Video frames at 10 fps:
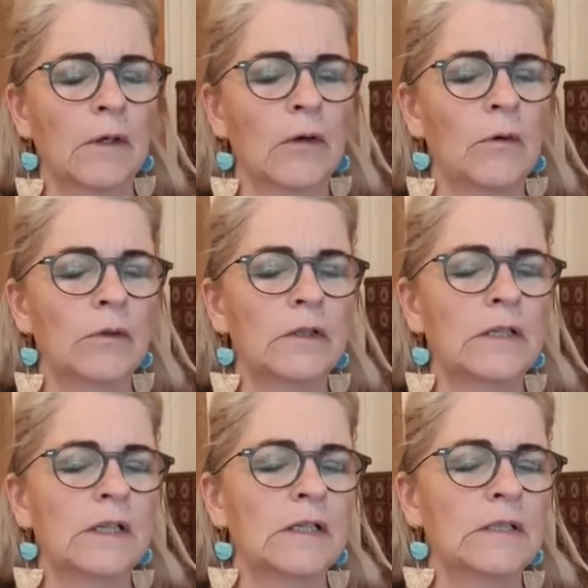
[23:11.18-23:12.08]
all the
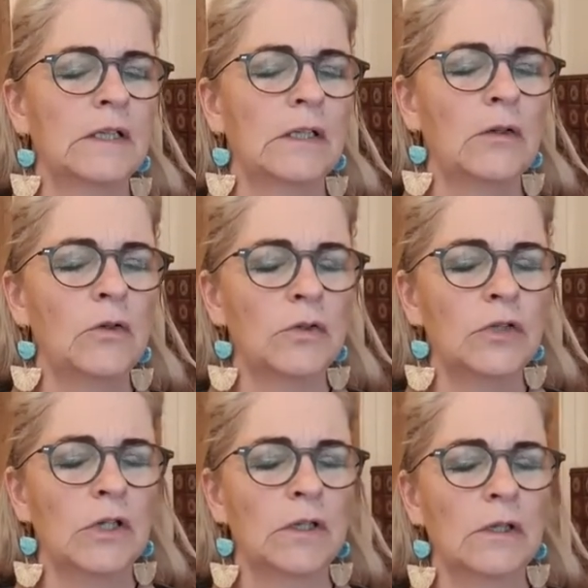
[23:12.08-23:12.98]
things, the
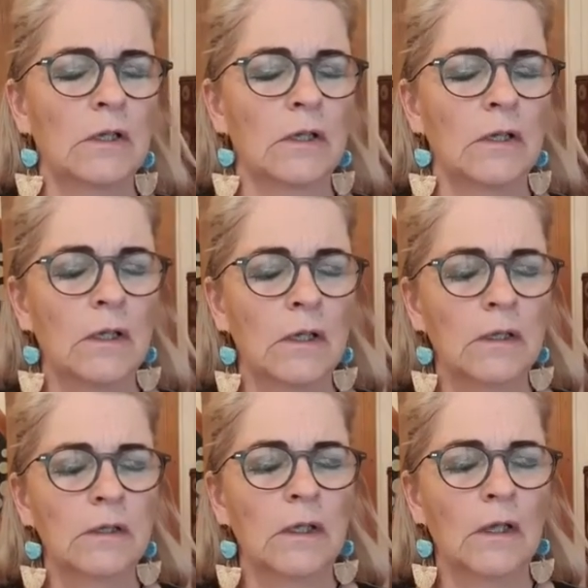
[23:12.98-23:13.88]
illusion,
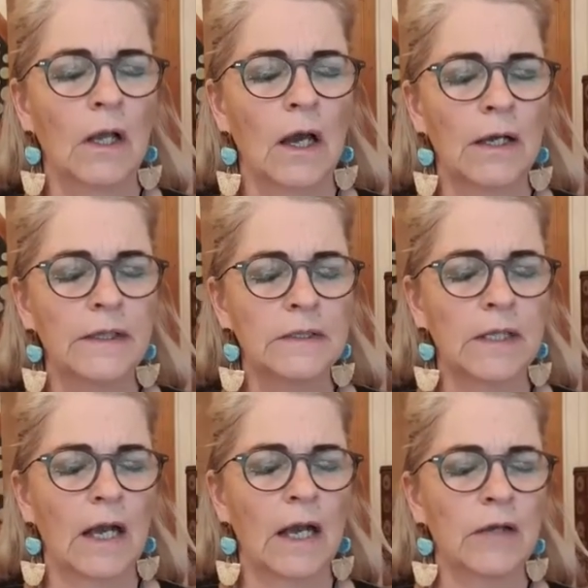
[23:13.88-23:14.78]
the lies,
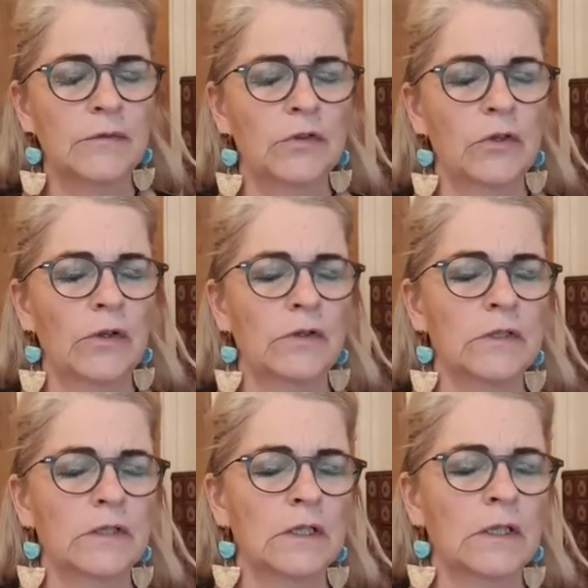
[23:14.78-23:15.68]
the
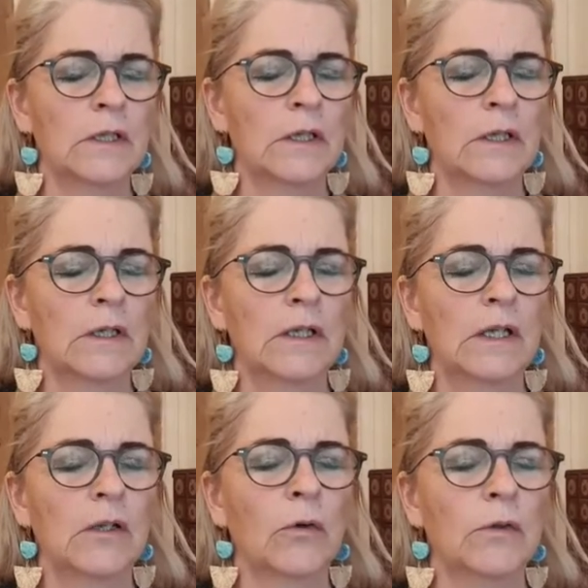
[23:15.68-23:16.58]
half-truths that
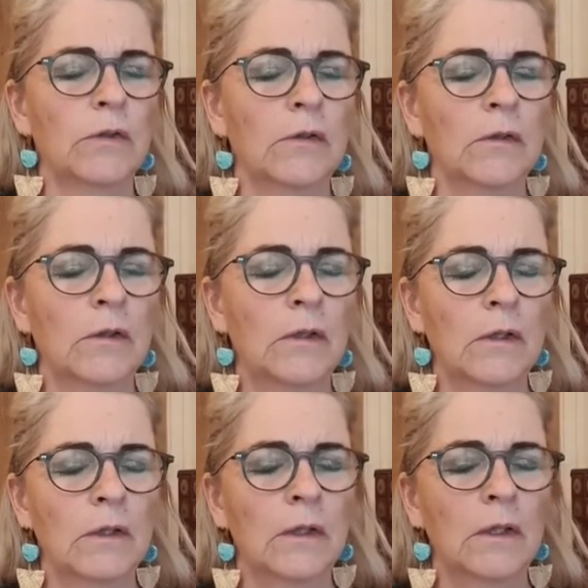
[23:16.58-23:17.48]
you got
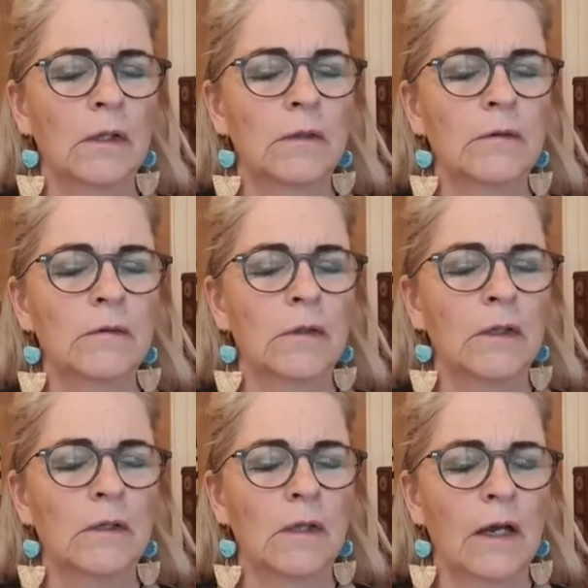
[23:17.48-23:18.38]

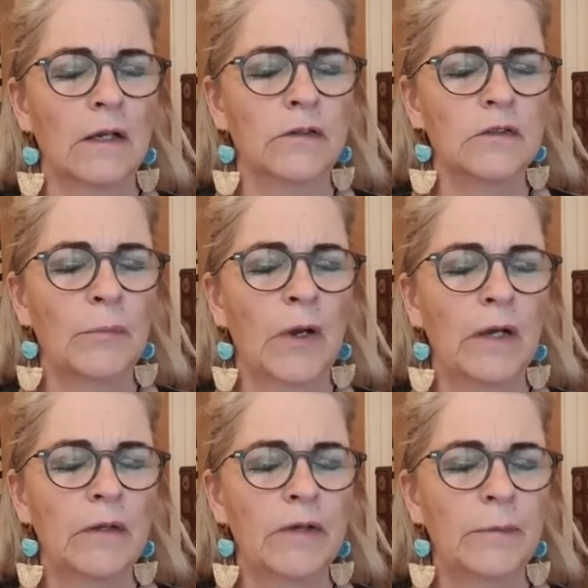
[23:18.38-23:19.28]
like a
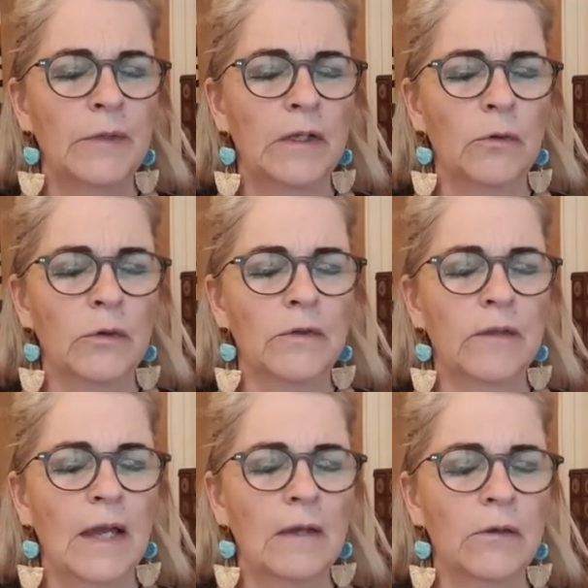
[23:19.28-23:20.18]
spider web that you got
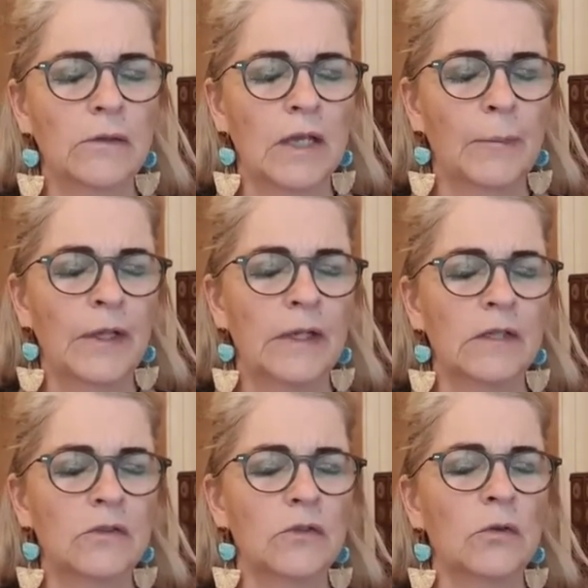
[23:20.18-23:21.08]
tangled up in.
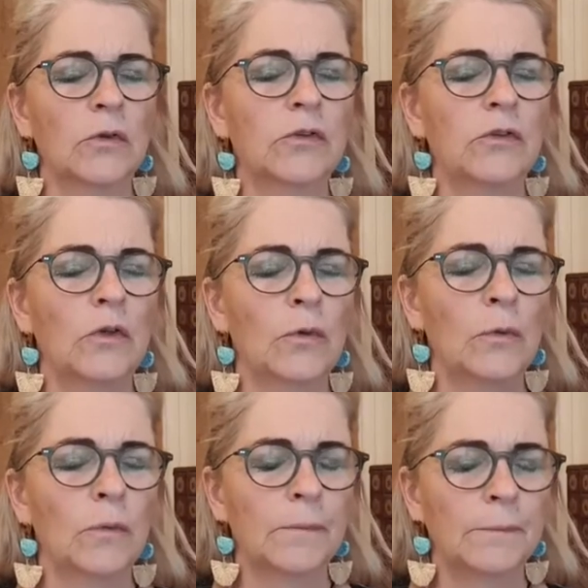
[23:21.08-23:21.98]
It's not
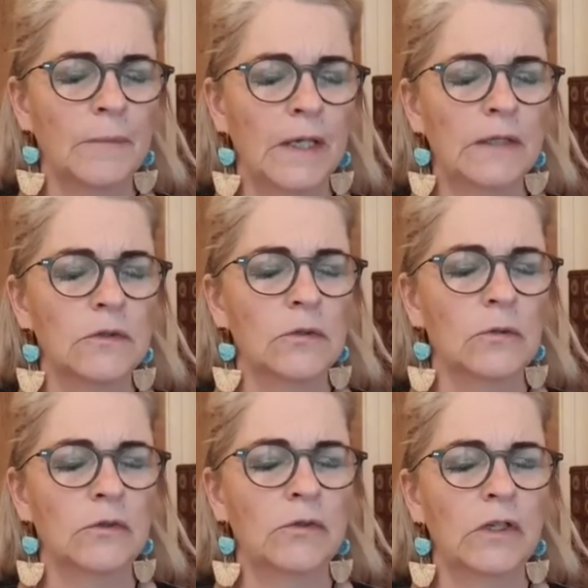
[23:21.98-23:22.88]
you. It's
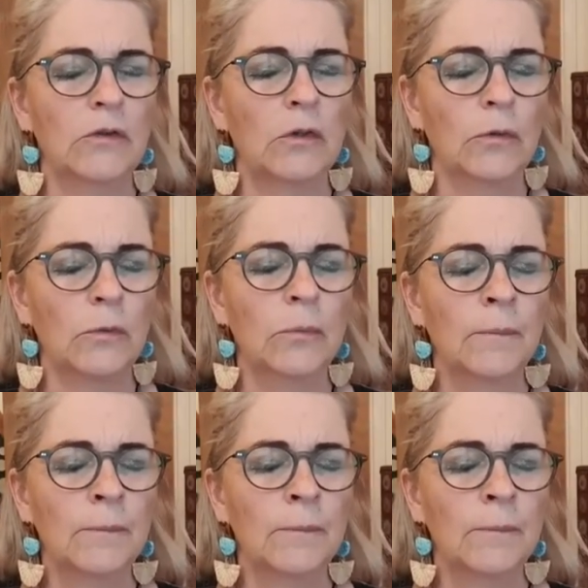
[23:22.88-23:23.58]
not a real you.